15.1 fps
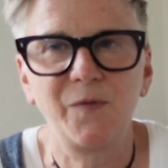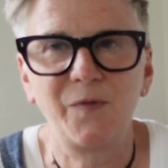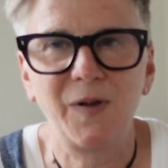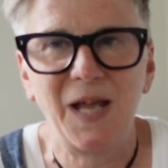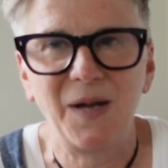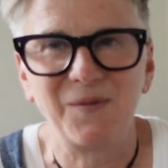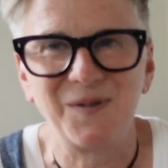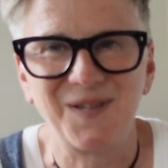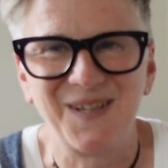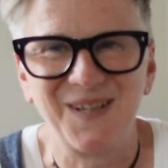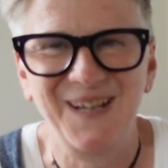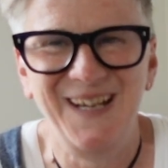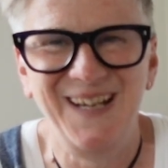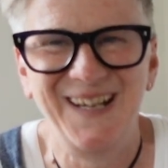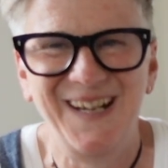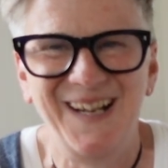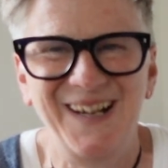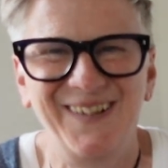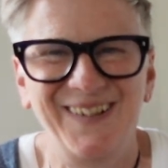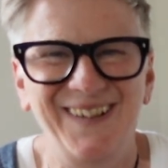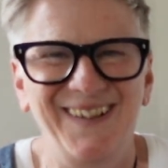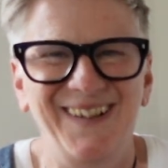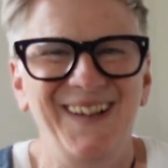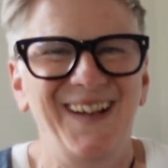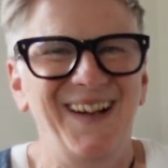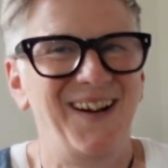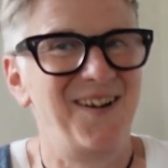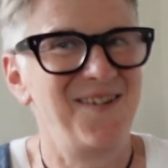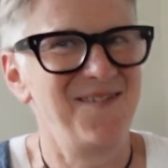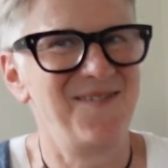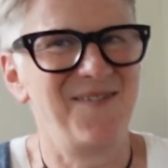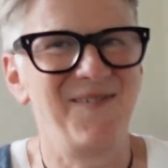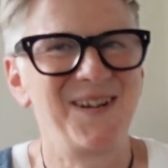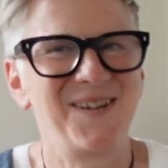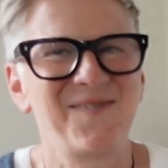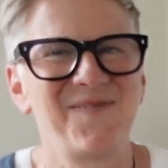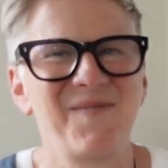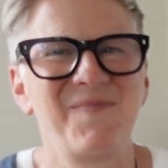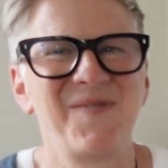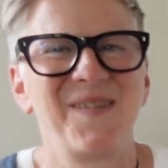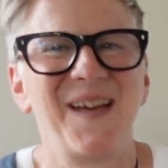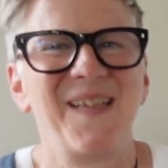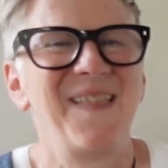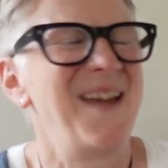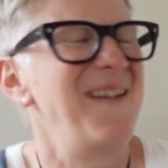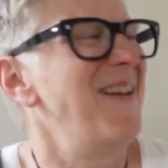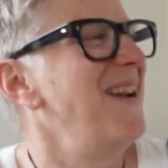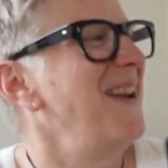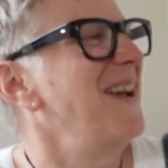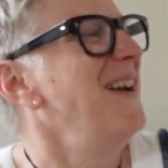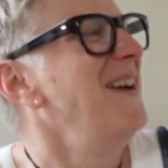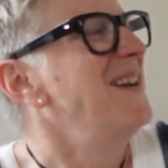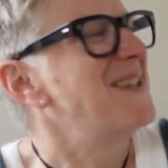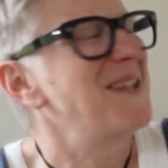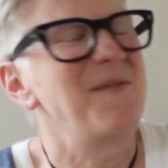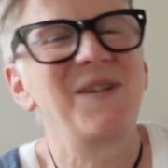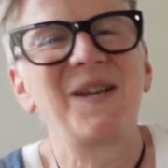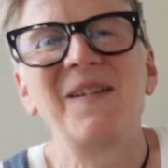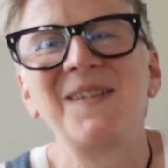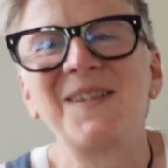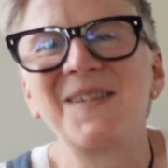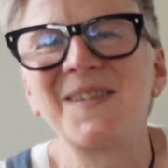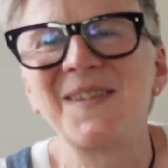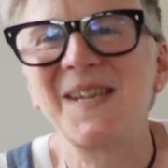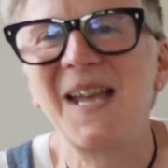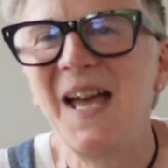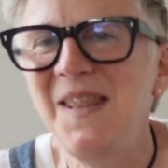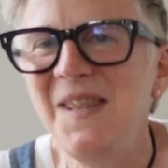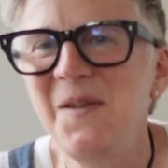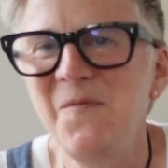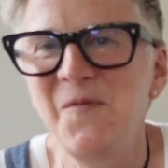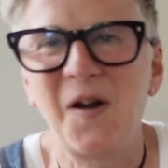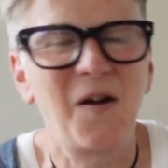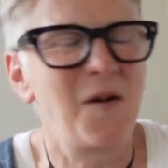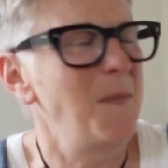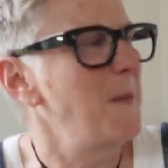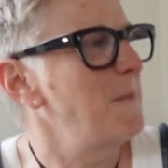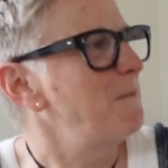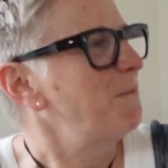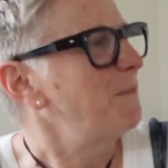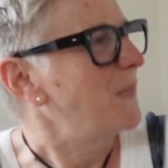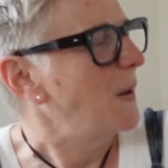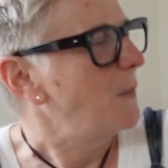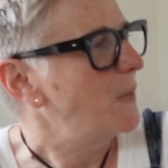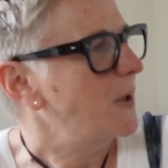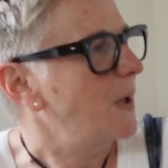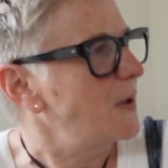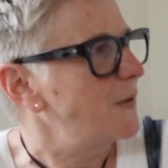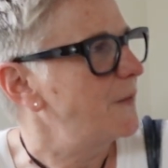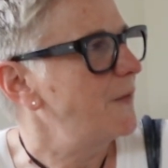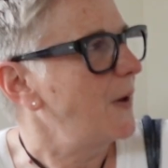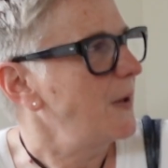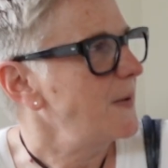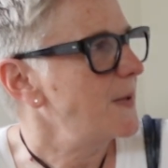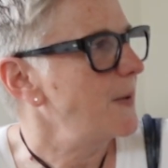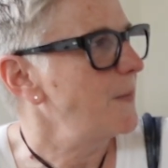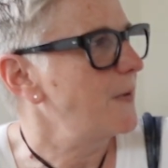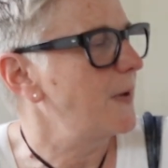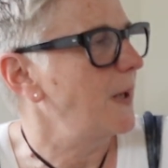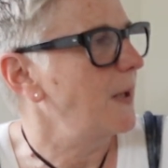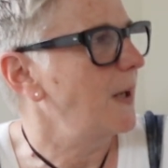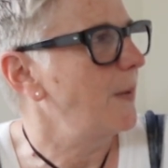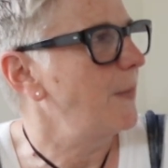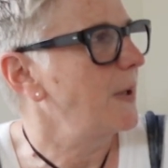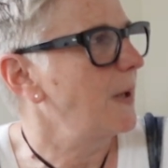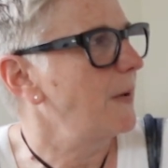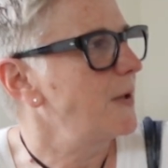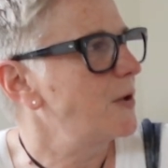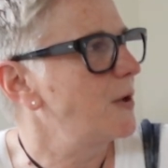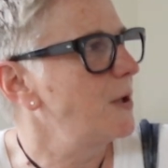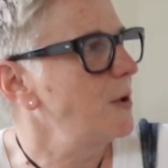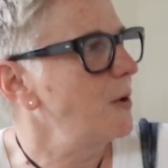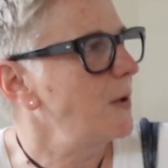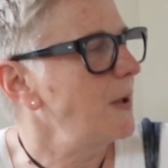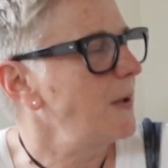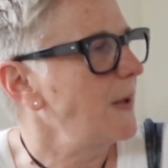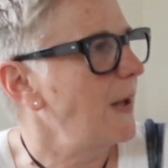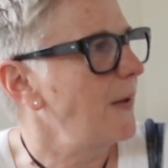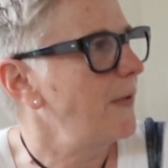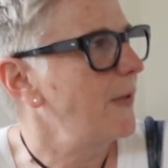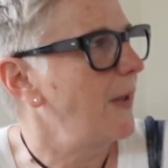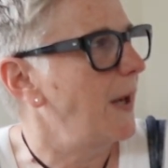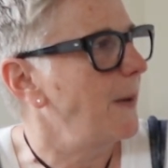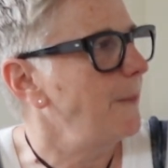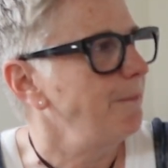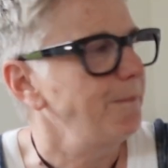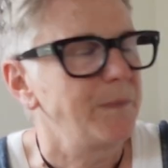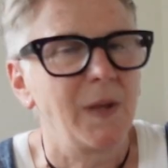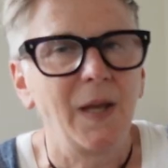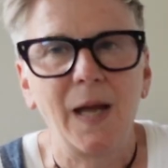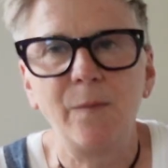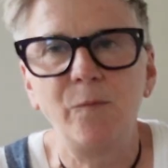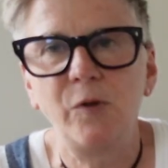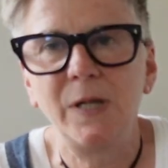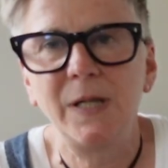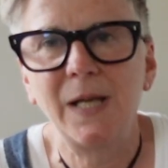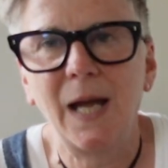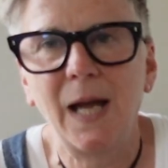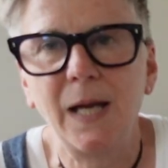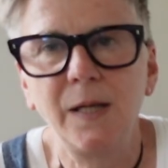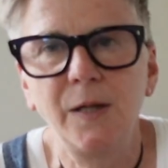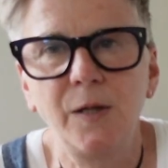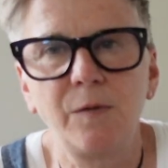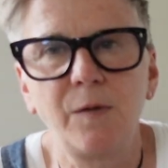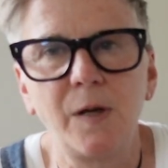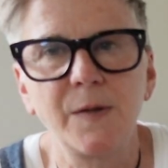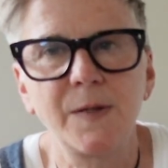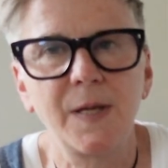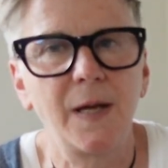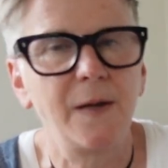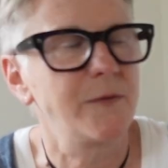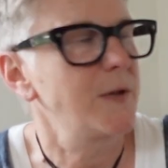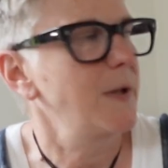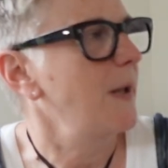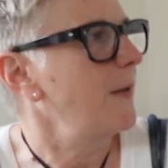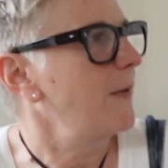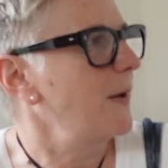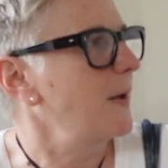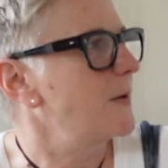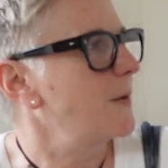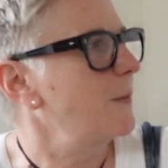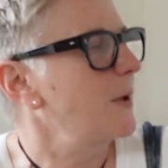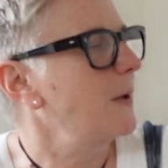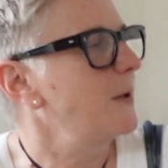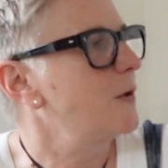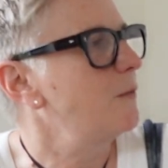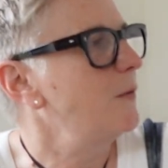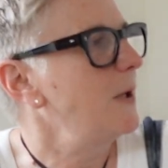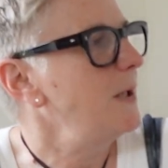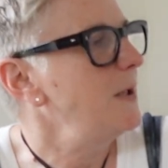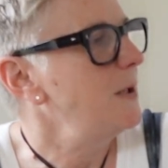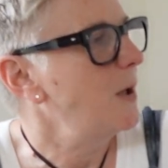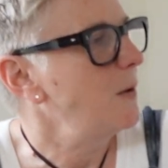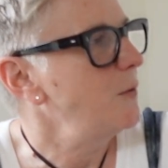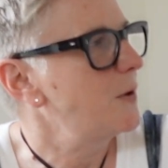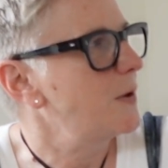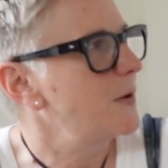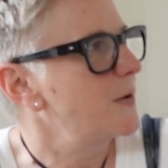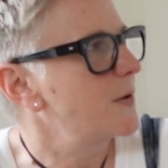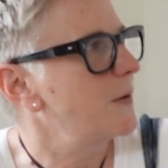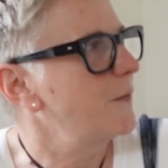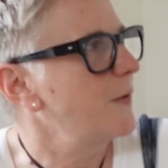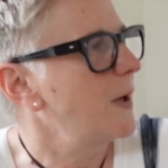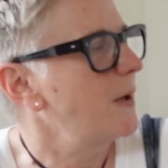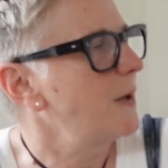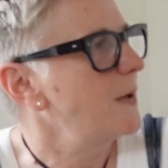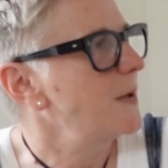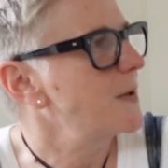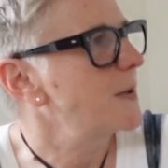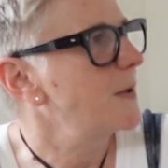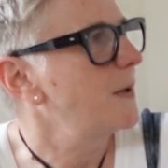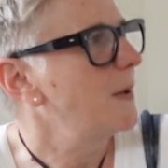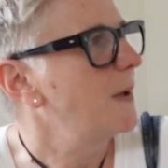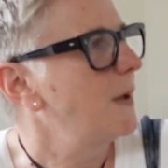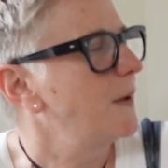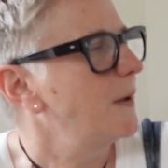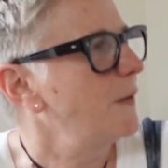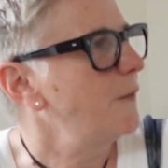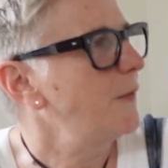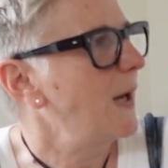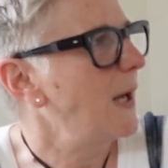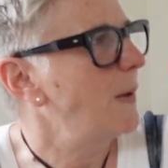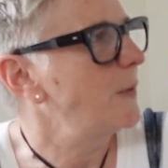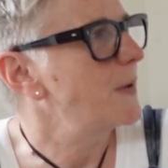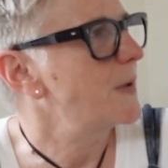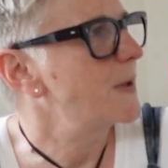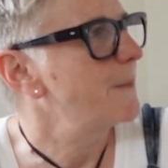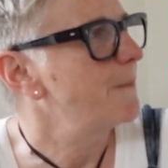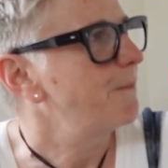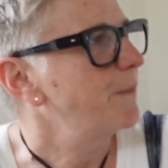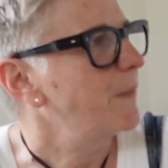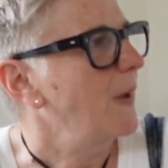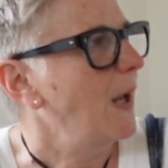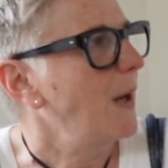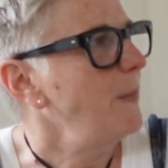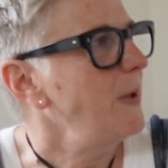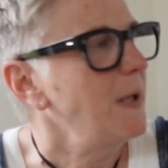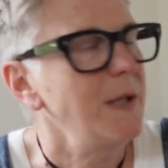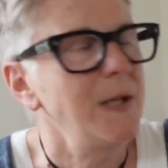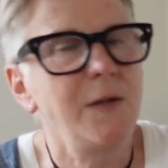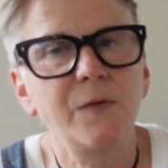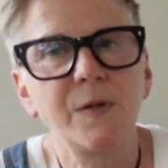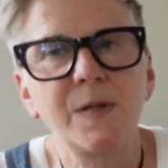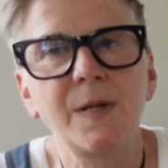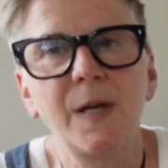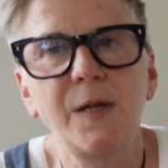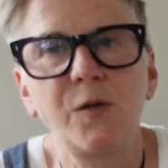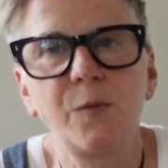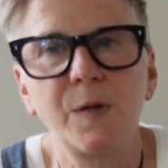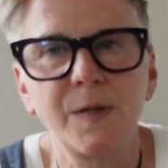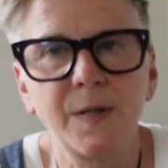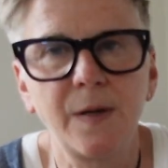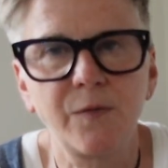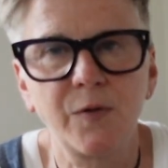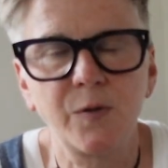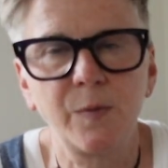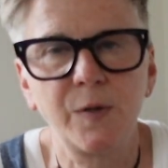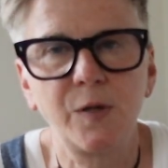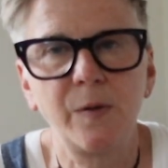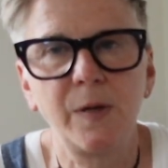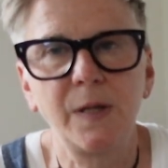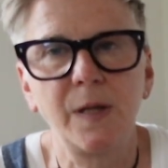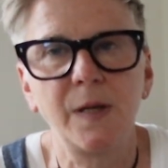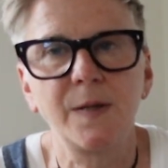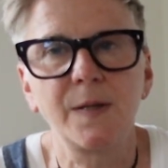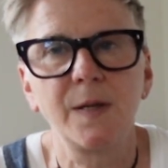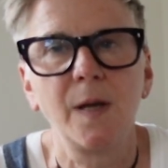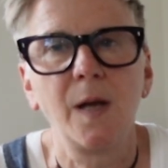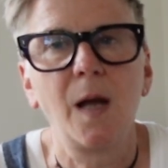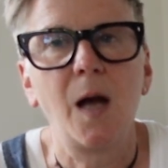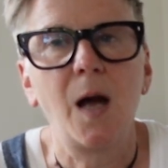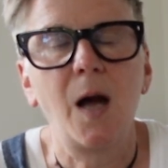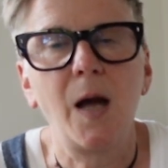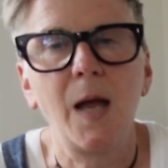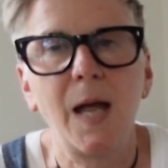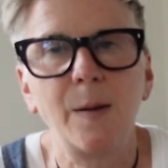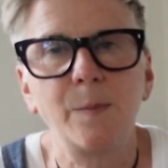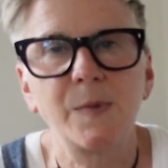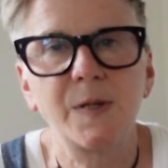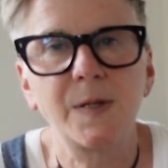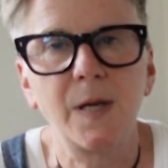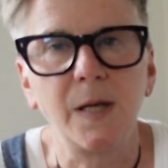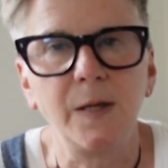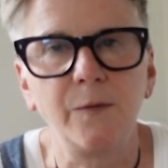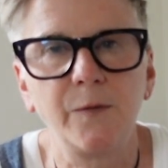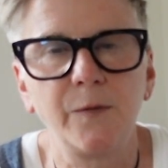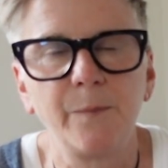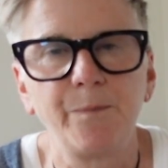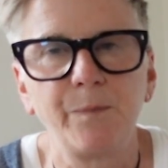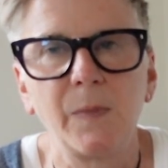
flowers in. Oh, I wonder if I put that there earlier. So we're going to scan the environment, we're going to find something, and we're going to look at that thing and really anchor ourselves to that thing. So we're going to really notice the vase, the flowers, and we can even say to ourselves as we're doing this, I am safe.